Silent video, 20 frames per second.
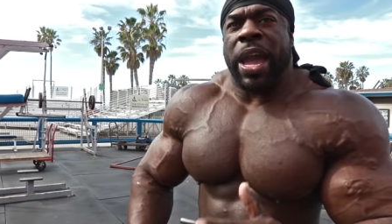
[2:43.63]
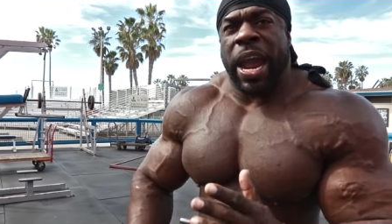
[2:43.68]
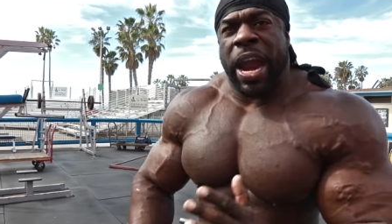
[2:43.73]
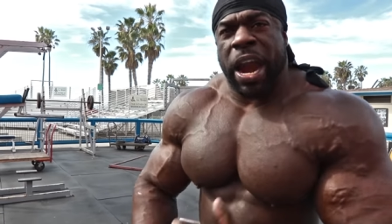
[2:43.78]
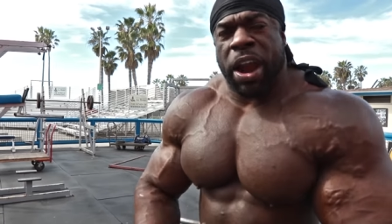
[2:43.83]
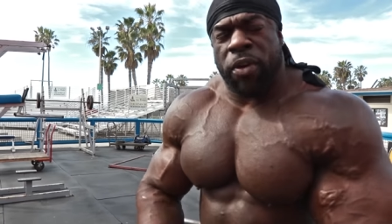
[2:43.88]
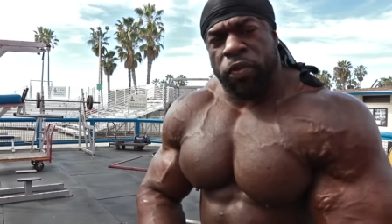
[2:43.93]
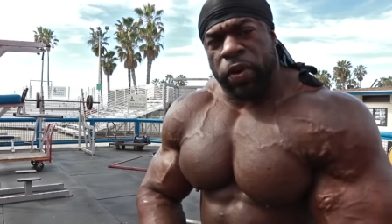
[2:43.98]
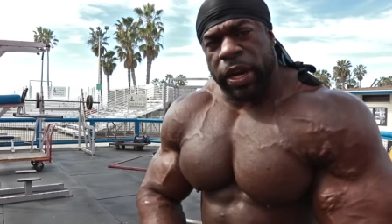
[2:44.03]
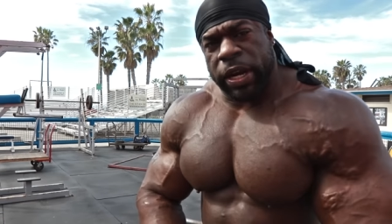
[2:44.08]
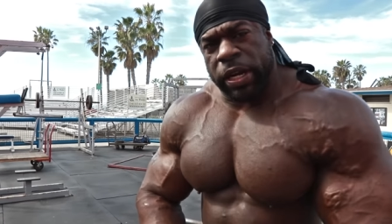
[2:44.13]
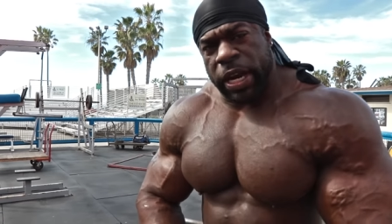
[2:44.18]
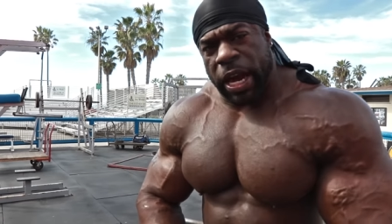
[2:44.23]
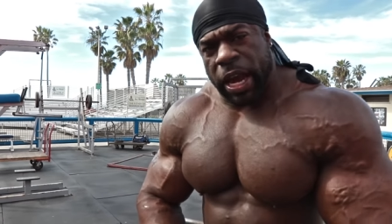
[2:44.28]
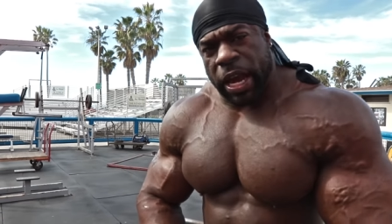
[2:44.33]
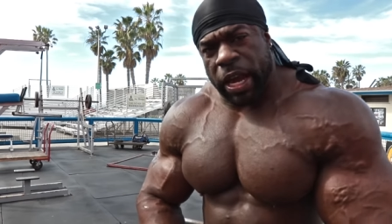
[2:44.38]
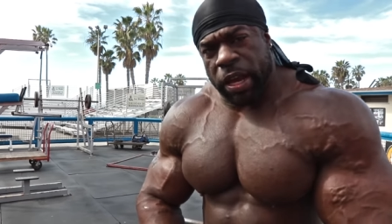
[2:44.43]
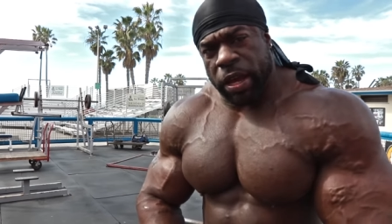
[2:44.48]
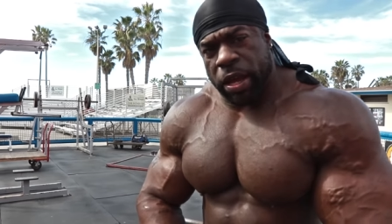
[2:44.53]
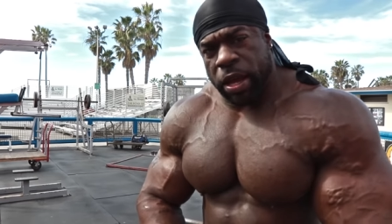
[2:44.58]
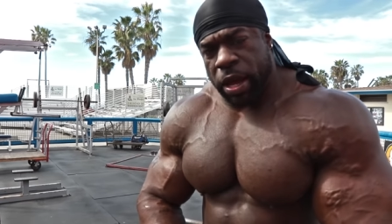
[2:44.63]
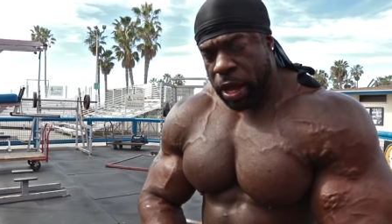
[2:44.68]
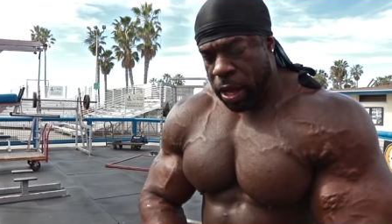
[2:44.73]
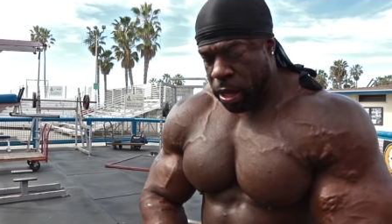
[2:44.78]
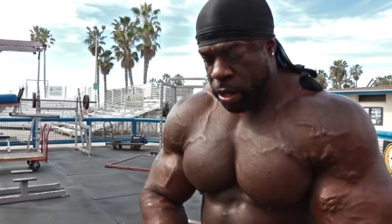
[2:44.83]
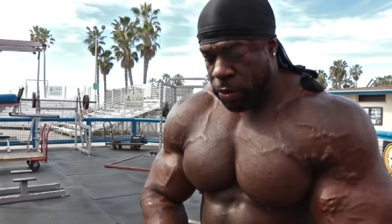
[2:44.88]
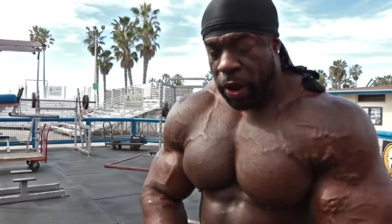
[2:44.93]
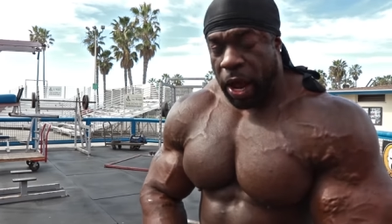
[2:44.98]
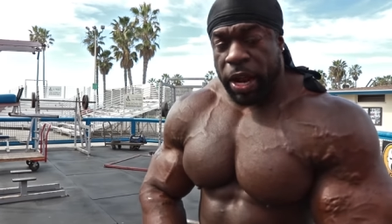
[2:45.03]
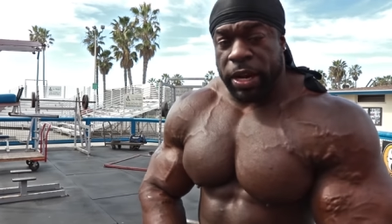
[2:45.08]
Every day,
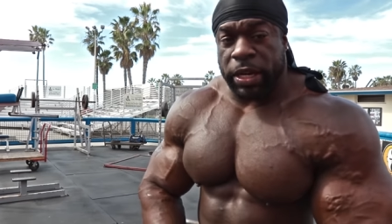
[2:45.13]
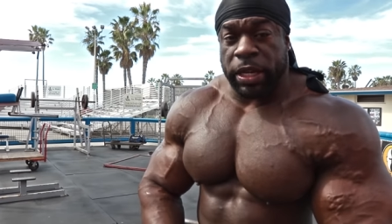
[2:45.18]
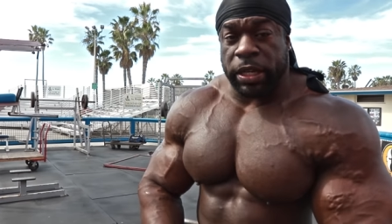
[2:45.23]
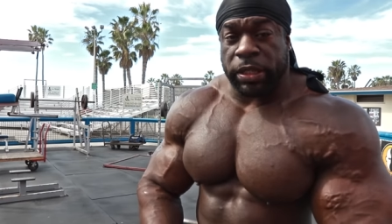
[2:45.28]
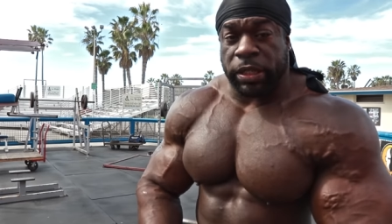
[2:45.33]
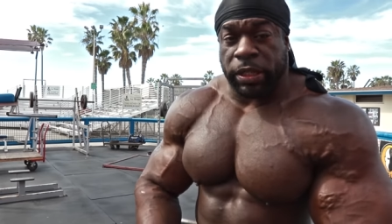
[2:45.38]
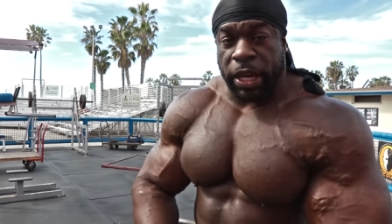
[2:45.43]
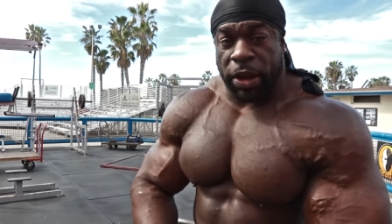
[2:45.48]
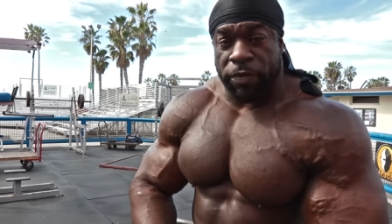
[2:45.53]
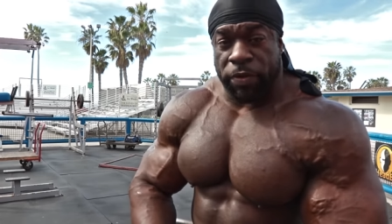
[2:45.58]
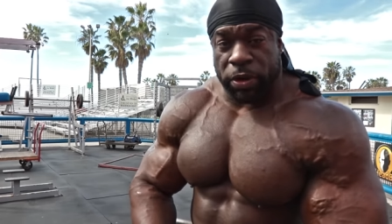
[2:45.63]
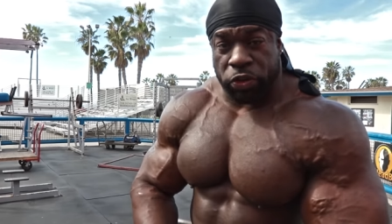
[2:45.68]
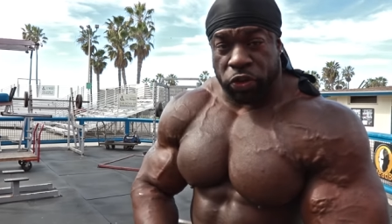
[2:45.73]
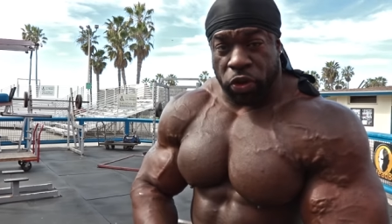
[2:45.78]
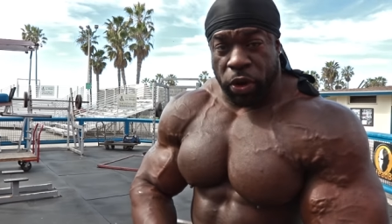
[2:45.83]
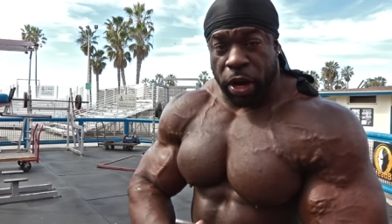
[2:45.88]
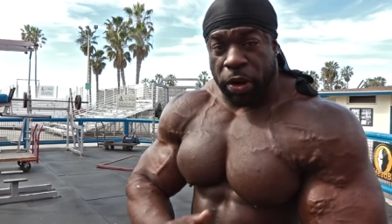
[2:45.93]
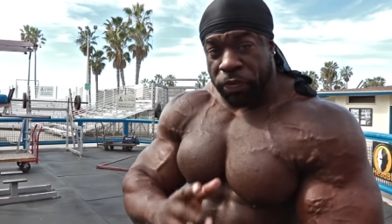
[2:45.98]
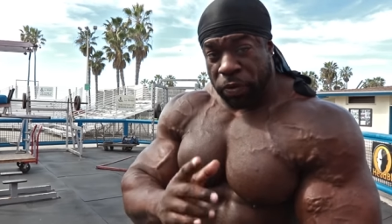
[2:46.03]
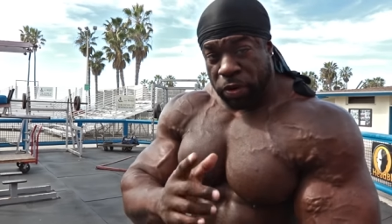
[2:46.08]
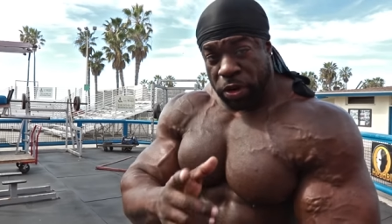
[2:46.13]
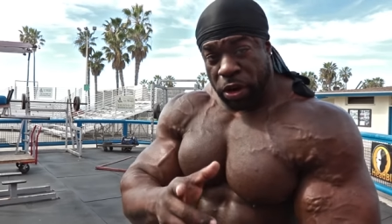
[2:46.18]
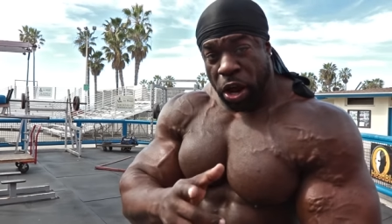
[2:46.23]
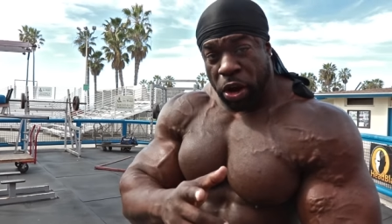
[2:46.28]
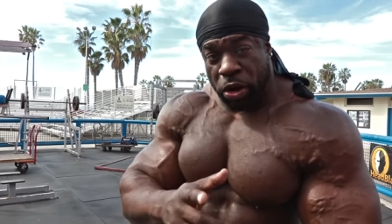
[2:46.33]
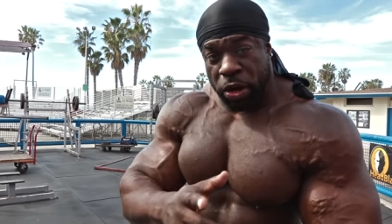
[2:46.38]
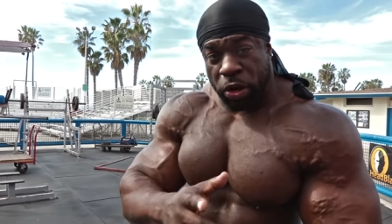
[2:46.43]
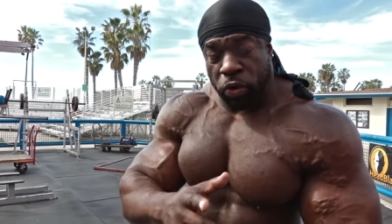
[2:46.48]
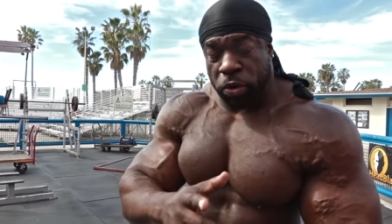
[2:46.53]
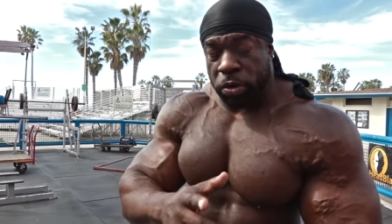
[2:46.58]
I did 7 straight,
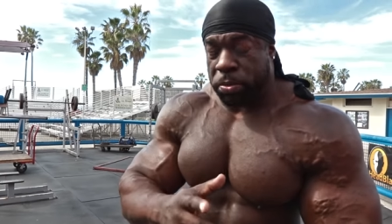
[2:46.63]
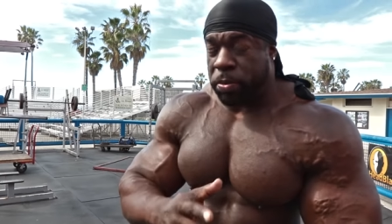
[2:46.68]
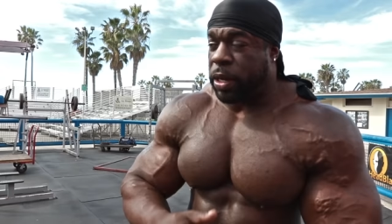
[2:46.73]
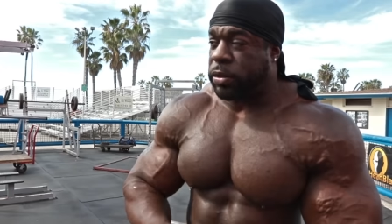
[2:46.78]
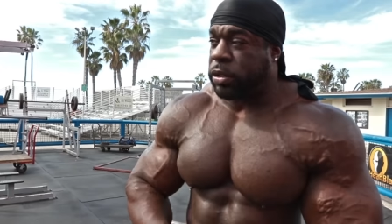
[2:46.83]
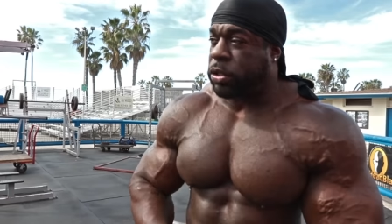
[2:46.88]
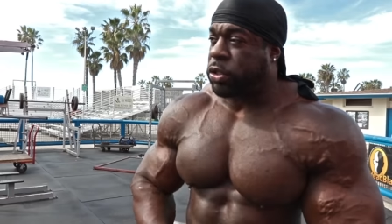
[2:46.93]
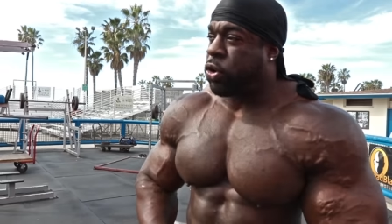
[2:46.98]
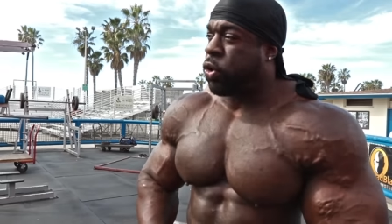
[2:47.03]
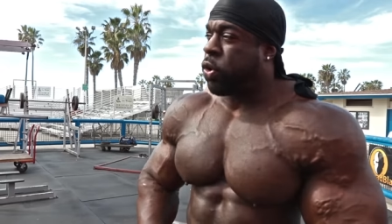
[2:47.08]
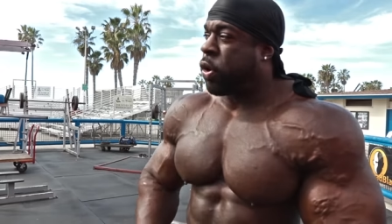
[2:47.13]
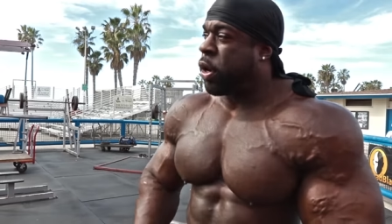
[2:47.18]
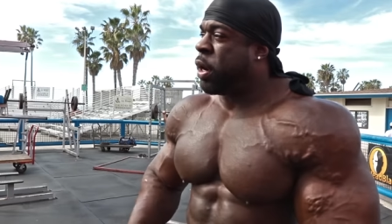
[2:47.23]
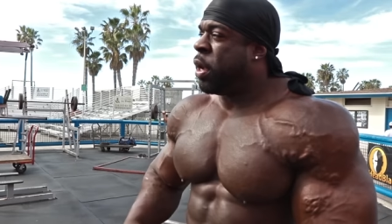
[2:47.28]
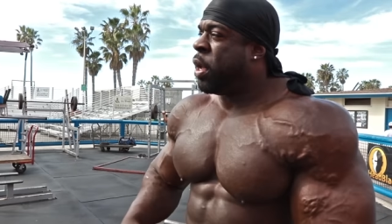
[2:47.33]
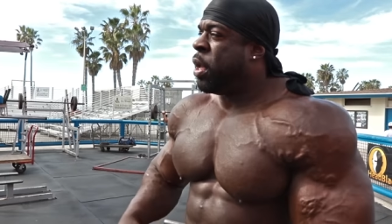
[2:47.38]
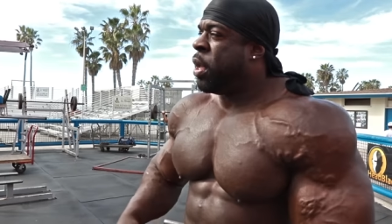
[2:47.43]
y'all know what my story.